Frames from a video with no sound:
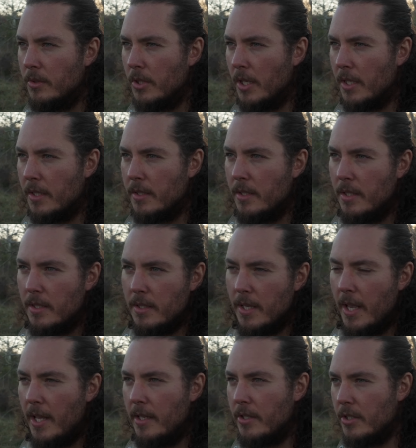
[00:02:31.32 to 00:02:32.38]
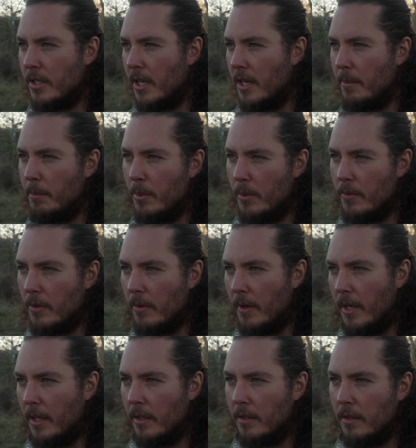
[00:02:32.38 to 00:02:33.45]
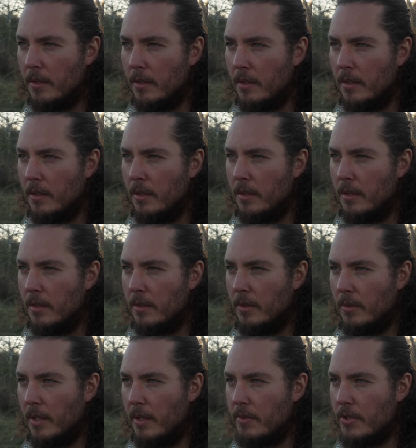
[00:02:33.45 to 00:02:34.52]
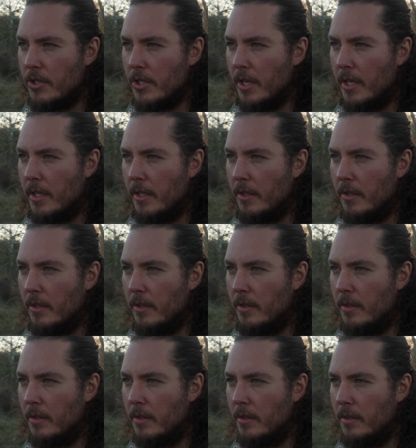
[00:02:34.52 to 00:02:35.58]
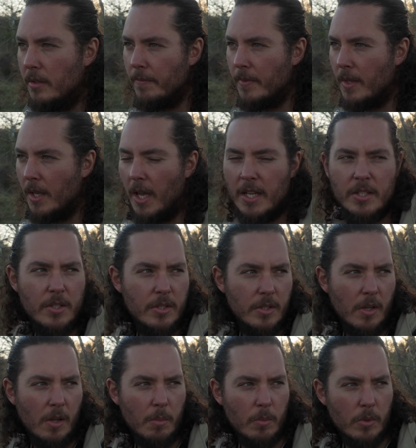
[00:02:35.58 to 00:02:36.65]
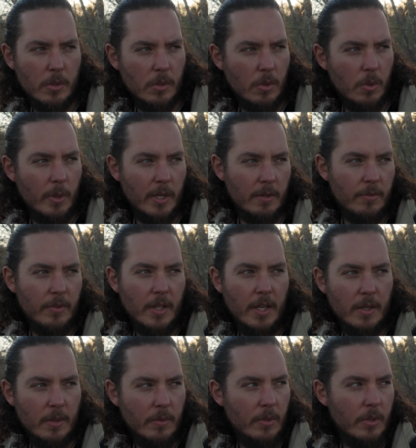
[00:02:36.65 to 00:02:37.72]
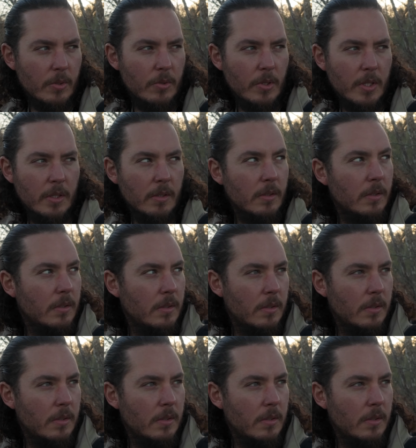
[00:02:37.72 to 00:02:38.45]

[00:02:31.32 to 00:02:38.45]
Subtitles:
I can see his head just kind of moving around. Don't have a shot at all. I just saw him real quick fly over the trail.